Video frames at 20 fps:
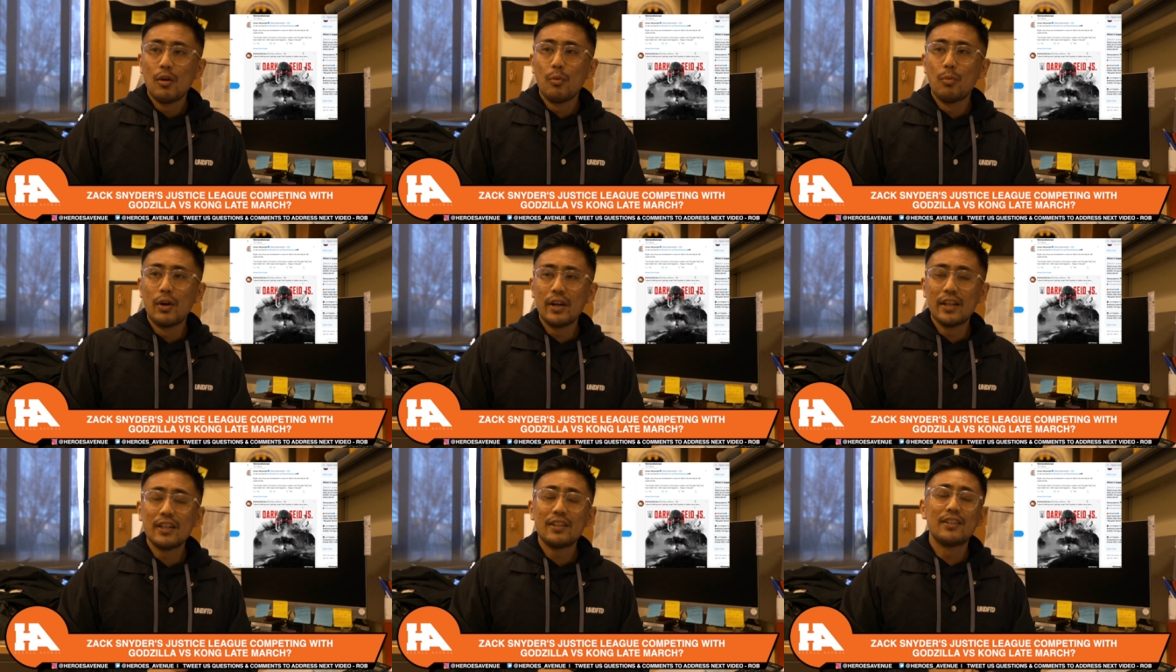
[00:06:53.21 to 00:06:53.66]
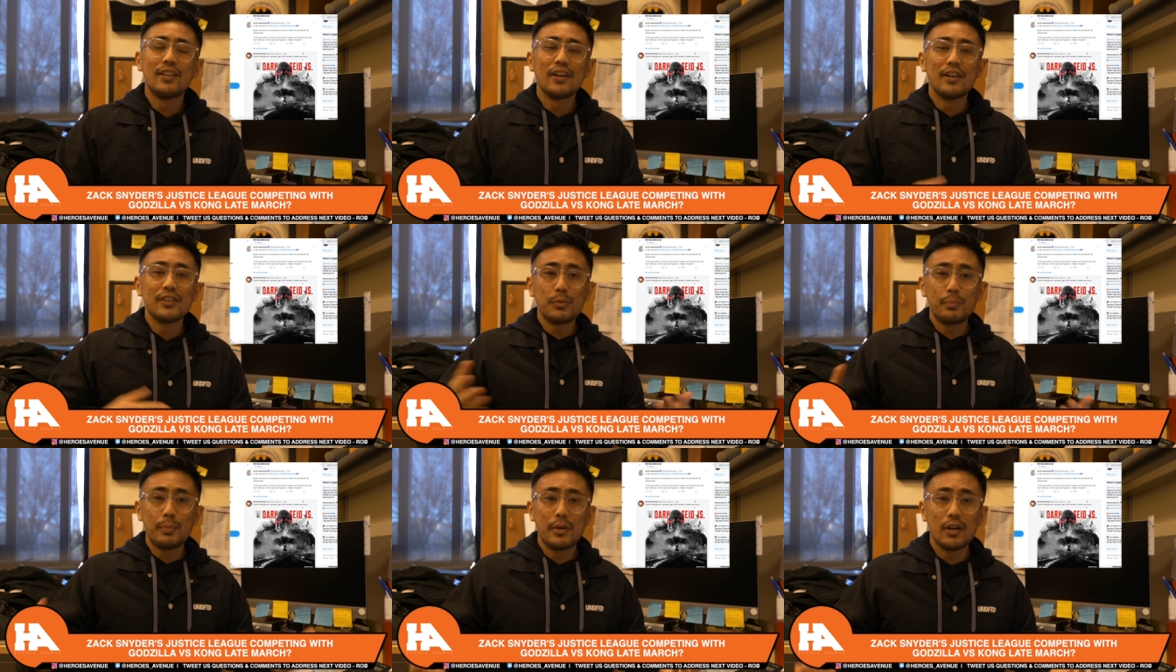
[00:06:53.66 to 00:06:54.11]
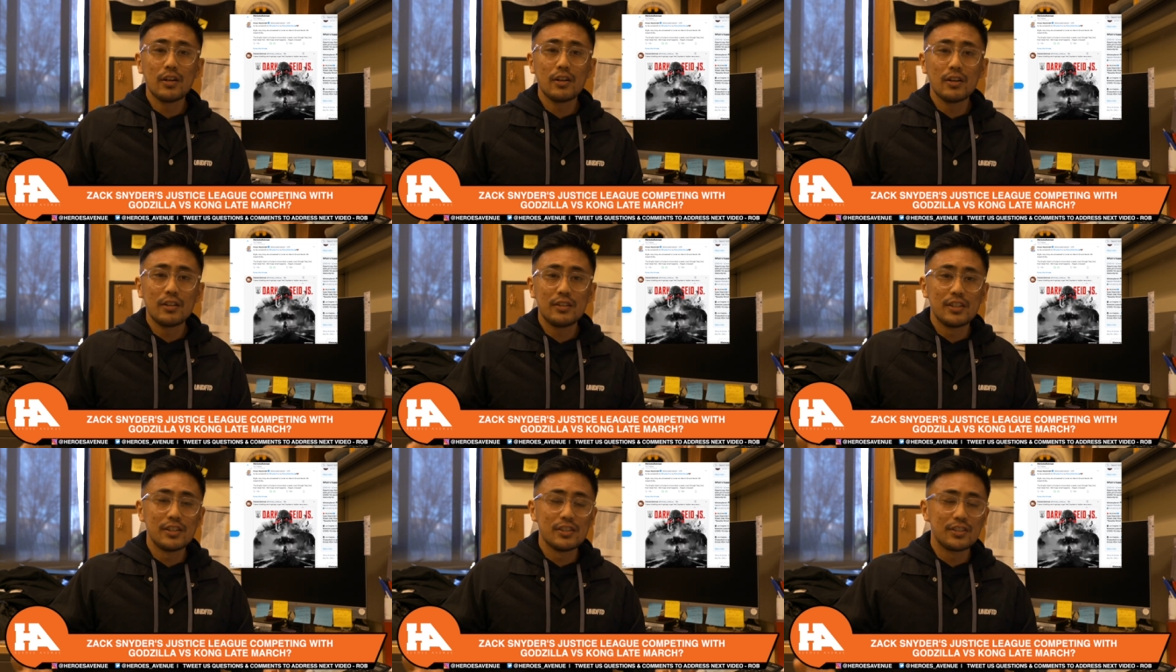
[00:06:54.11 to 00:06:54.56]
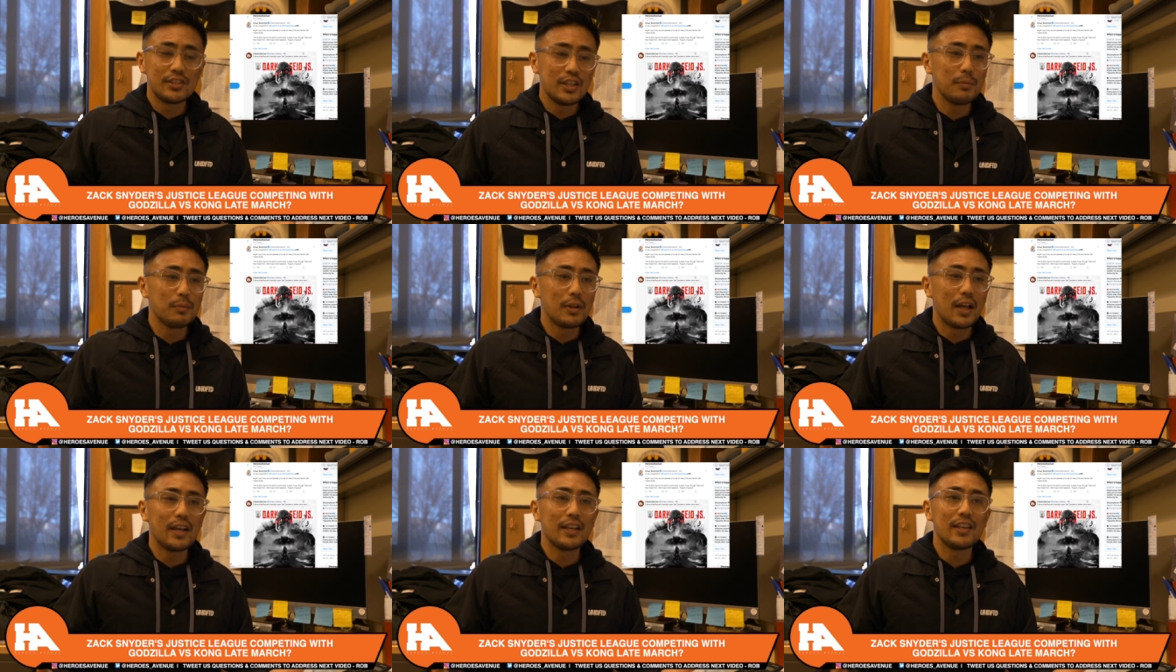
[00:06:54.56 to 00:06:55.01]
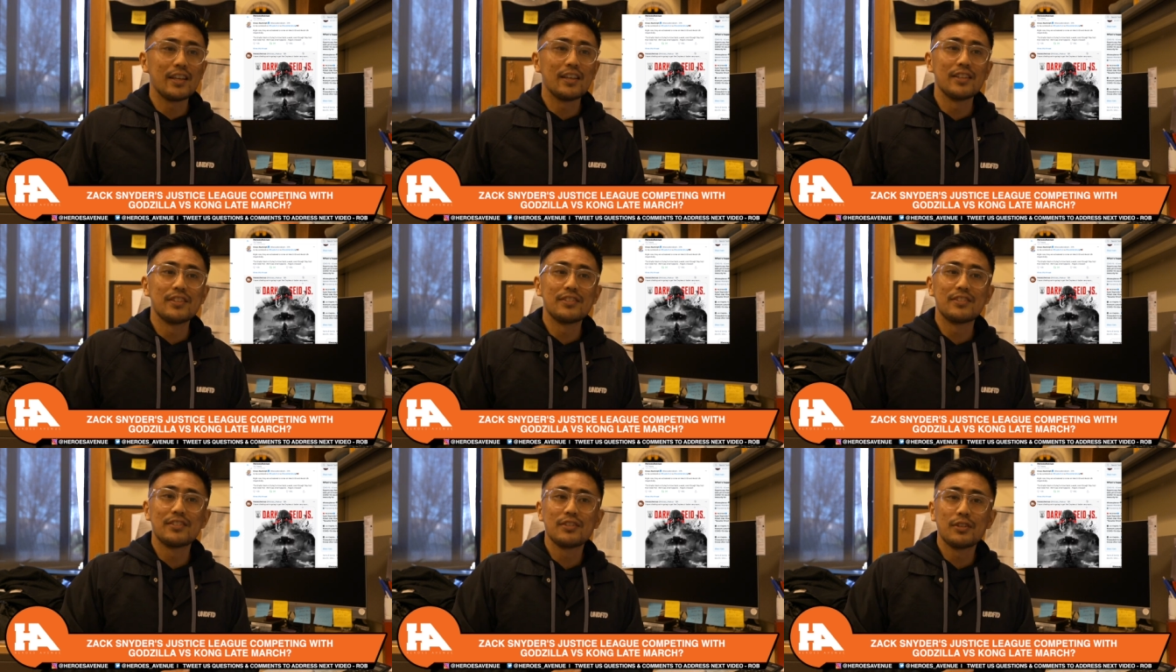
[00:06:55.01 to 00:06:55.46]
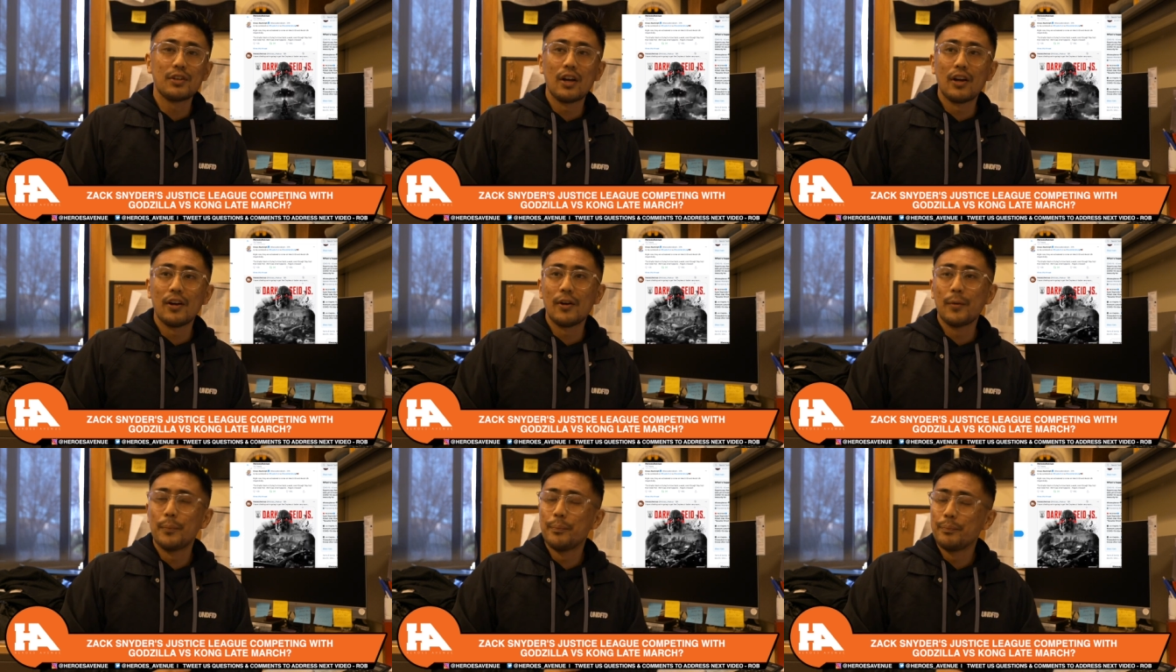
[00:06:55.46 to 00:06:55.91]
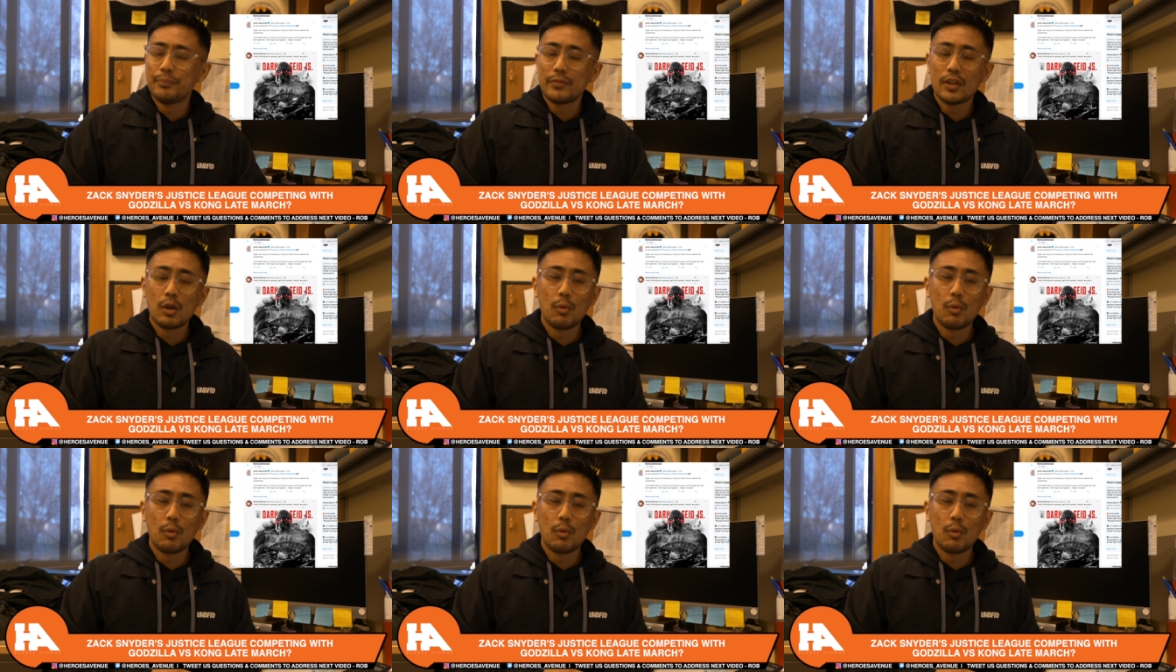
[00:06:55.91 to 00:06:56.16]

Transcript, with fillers: what it does appear to seem like is um,